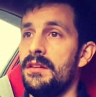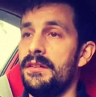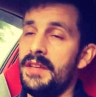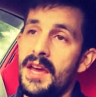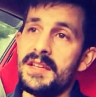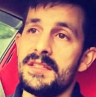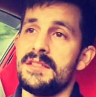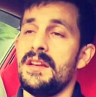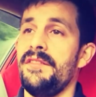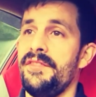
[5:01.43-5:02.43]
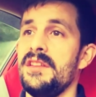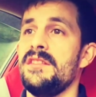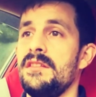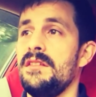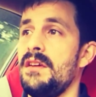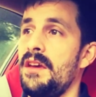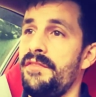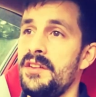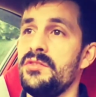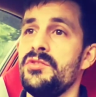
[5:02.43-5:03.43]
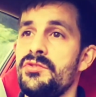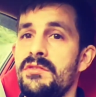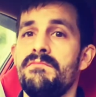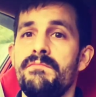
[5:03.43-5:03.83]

Yes, I think the FN2 should